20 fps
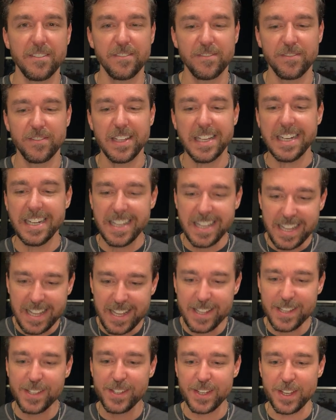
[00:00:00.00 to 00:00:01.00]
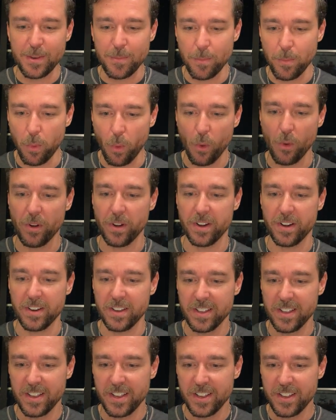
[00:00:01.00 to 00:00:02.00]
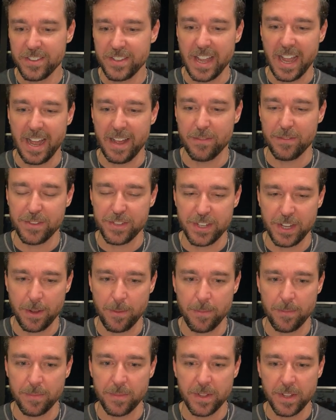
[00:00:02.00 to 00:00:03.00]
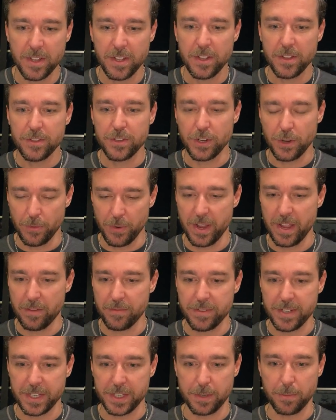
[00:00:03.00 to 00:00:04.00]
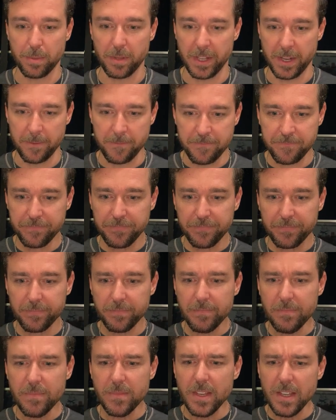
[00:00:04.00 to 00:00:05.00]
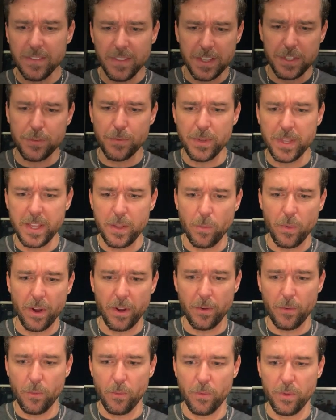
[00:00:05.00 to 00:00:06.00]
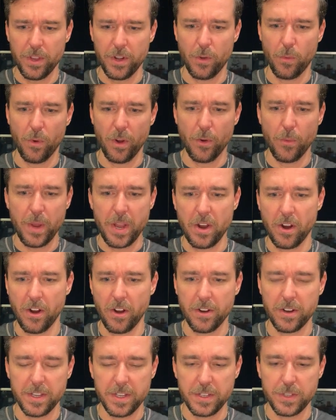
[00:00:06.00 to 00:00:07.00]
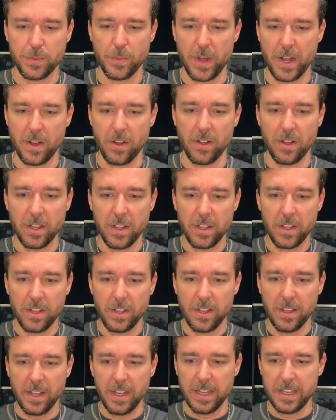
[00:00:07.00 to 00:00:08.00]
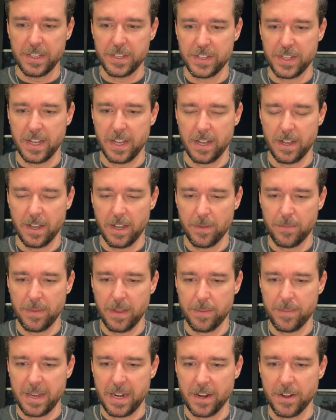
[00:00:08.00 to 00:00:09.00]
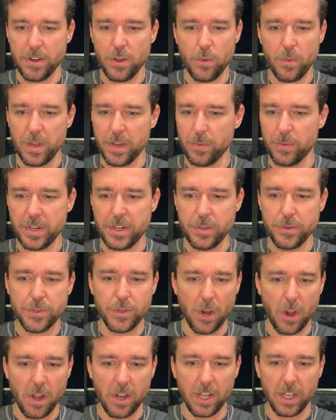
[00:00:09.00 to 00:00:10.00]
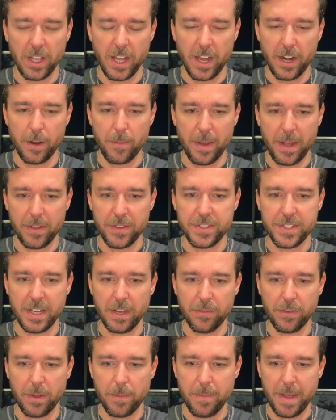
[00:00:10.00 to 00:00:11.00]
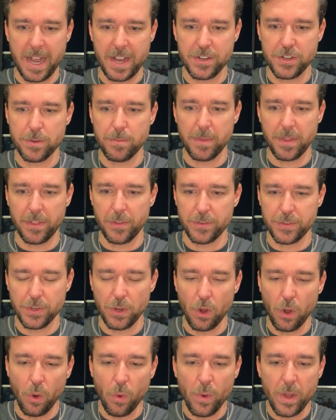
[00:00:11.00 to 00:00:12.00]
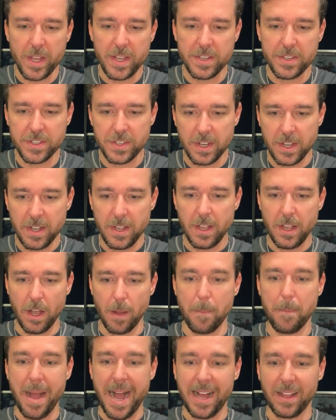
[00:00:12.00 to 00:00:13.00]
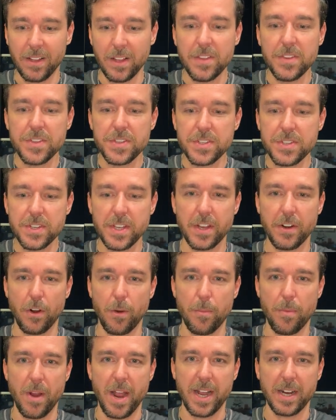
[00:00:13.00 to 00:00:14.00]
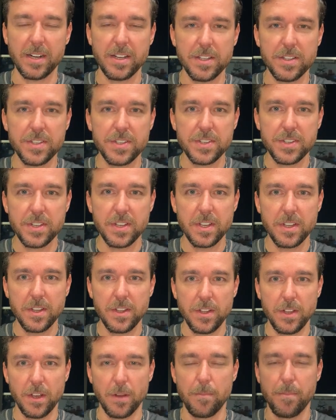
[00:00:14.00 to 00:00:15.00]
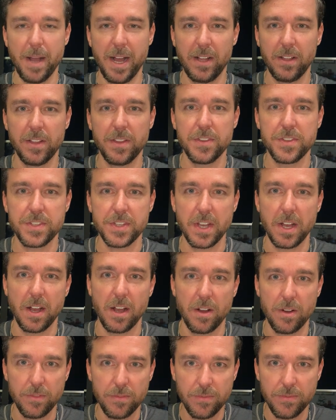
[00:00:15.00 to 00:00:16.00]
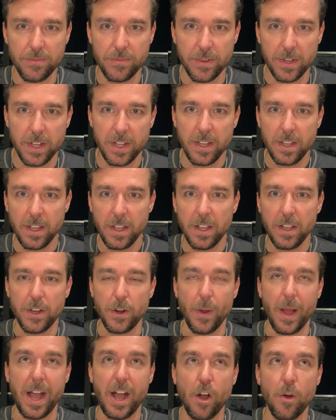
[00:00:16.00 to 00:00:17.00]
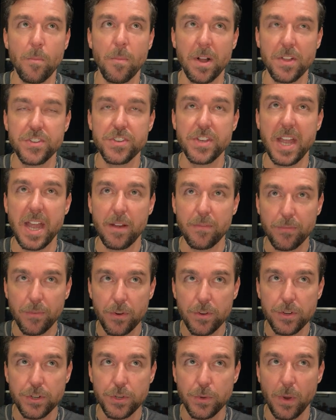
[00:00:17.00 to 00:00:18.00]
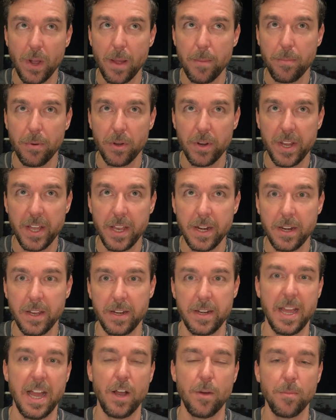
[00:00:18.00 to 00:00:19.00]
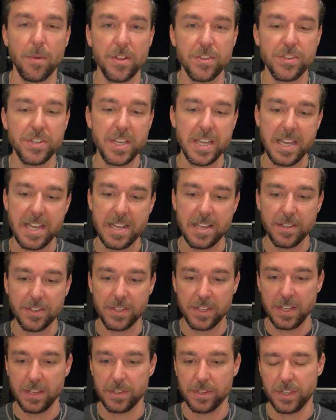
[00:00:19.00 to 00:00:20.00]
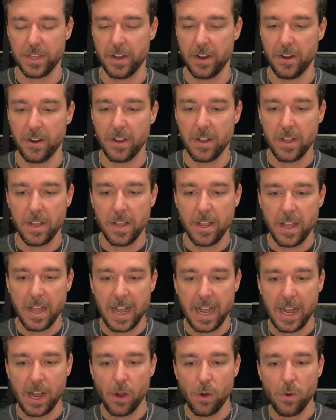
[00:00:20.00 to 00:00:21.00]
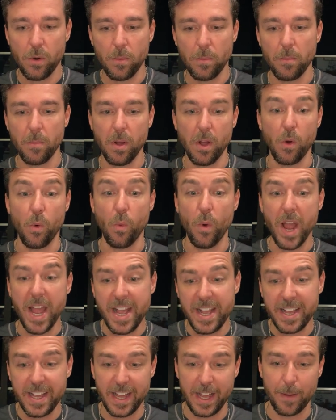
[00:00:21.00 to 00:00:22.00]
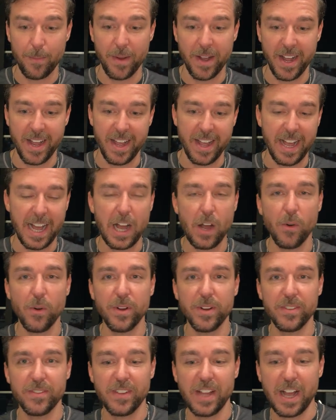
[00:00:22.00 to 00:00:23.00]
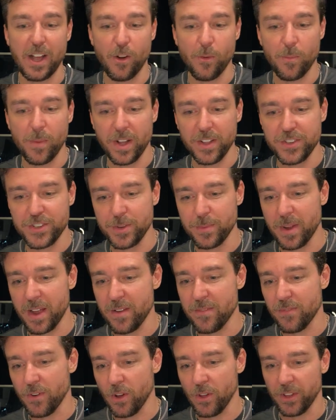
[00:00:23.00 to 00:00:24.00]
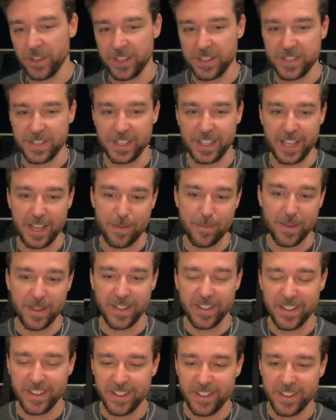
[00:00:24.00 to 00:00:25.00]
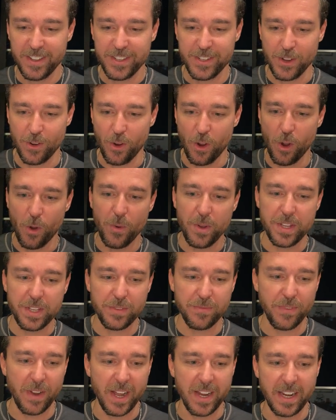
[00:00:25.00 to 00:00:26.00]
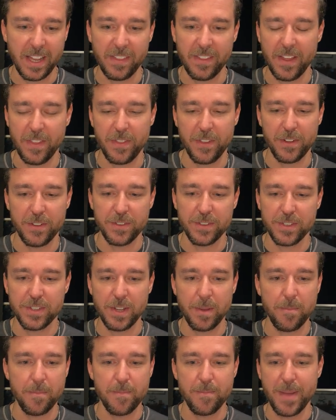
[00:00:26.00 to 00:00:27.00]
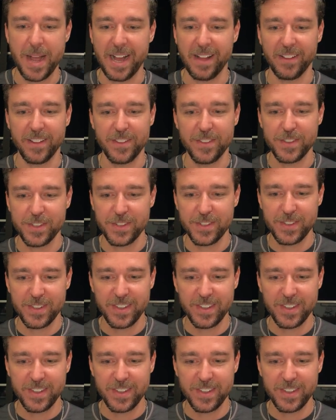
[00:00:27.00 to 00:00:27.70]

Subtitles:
it is important to have some degree of discipline. That's really where we are as well. I know we do talk a lot about self-compassion, but there's always a balance in our practice, a balance of how much effort do I put in and how much ease is there, how awake am I, how much am I falling asleep. So always finding that there's some balance